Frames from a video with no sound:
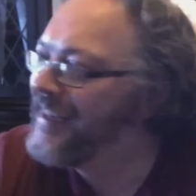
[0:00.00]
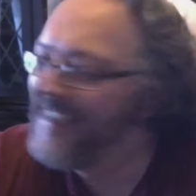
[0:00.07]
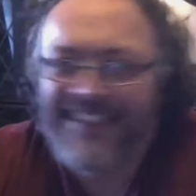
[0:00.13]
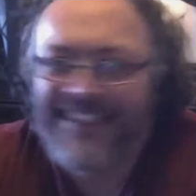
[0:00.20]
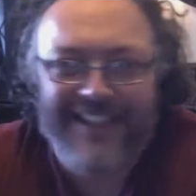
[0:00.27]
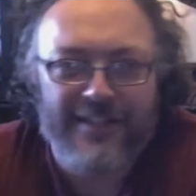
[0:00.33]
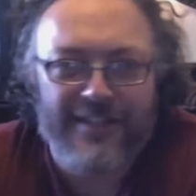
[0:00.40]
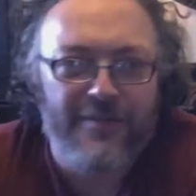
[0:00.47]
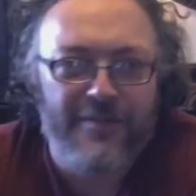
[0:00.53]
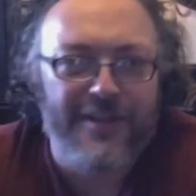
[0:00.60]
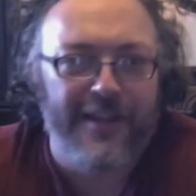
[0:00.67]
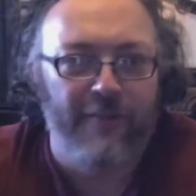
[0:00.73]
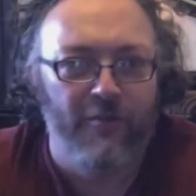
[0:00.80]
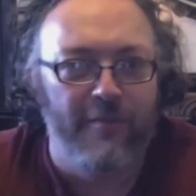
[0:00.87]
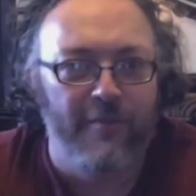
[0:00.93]
It's almost like
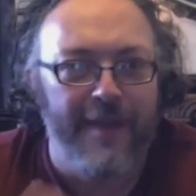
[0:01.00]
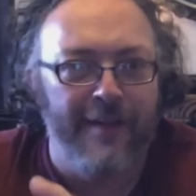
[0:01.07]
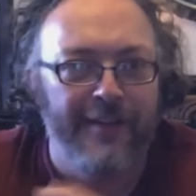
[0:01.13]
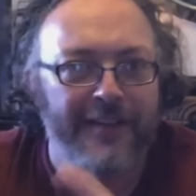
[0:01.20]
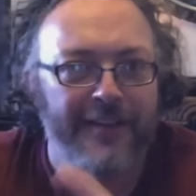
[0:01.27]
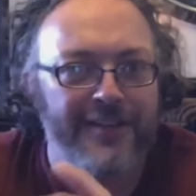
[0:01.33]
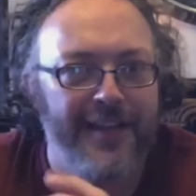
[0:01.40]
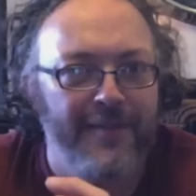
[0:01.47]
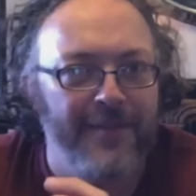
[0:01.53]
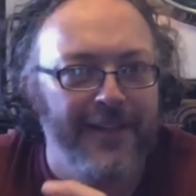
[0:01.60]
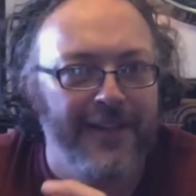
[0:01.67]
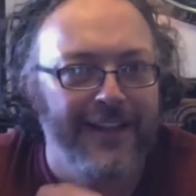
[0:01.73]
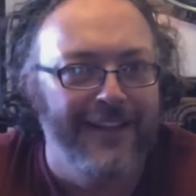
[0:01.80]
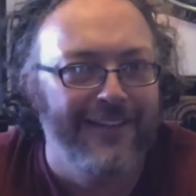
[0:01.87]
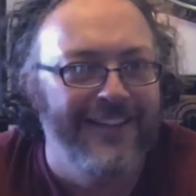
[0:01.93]
a rebellion type
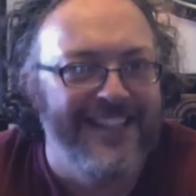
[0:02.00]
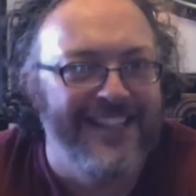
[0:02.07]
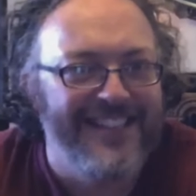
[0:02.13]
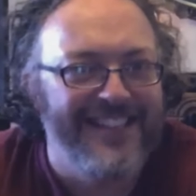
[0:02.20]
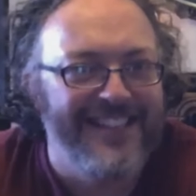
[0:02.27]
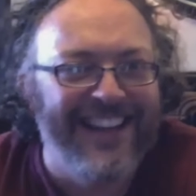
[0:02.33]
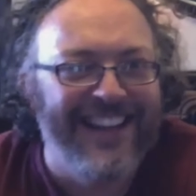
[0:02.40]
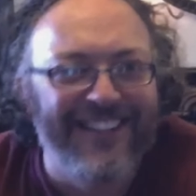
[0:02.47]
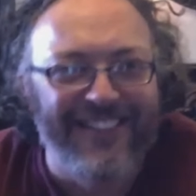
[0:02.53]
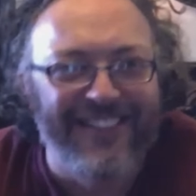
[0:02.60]
thing. You know, it's kind of,